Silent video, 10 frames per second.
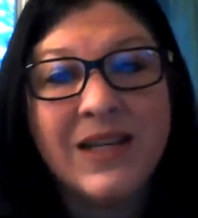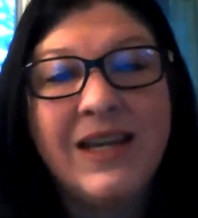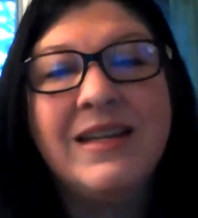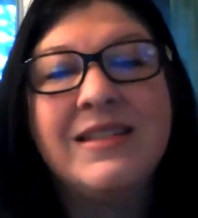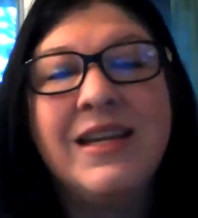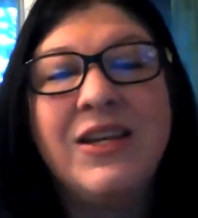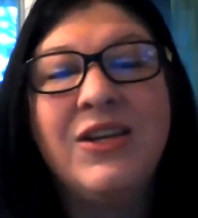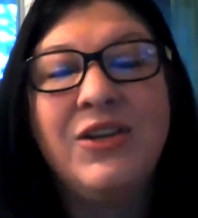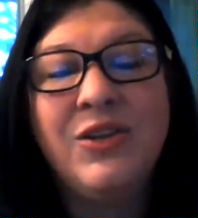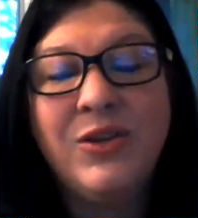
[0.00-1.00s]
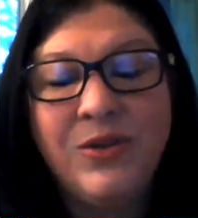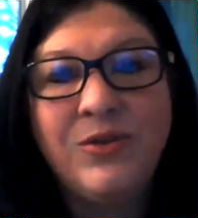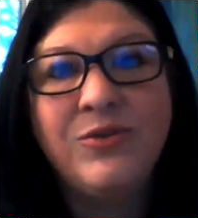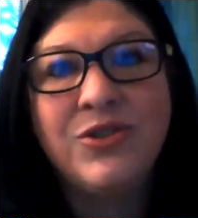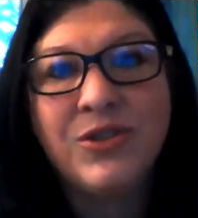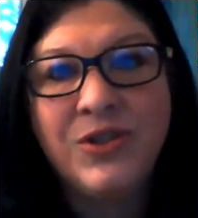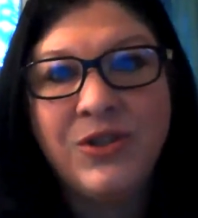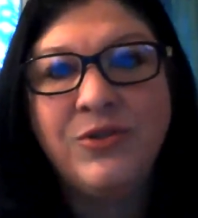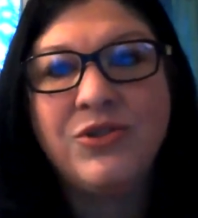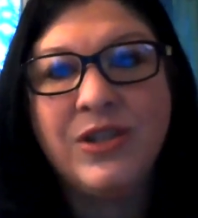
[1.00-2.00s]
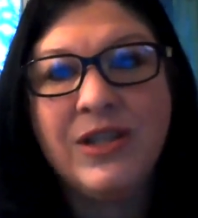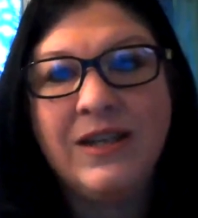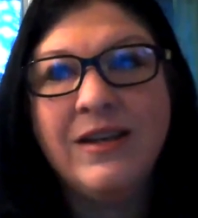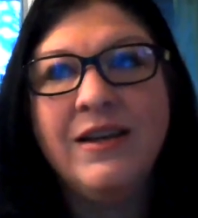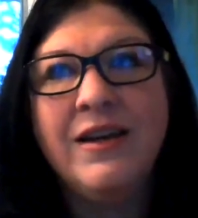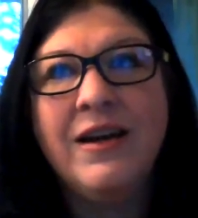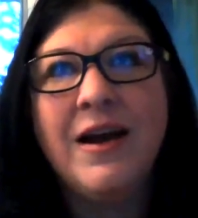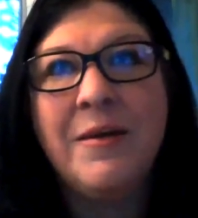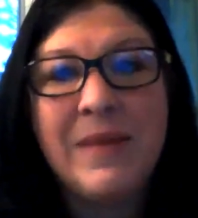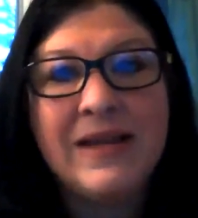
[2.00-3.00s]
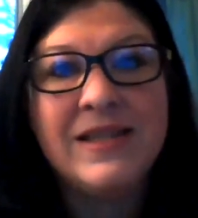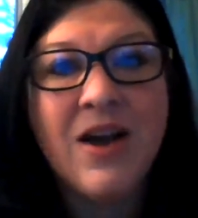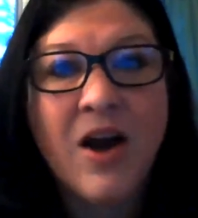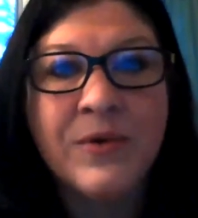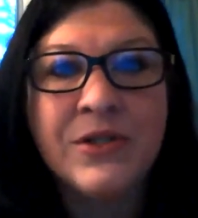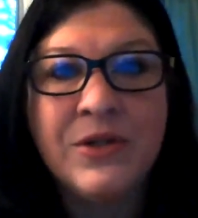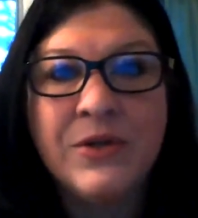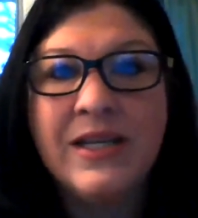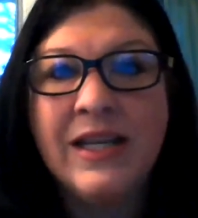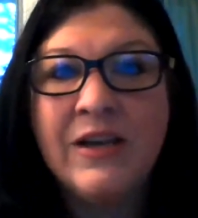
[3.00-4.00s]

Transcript: it is a hugely amazing opportunity.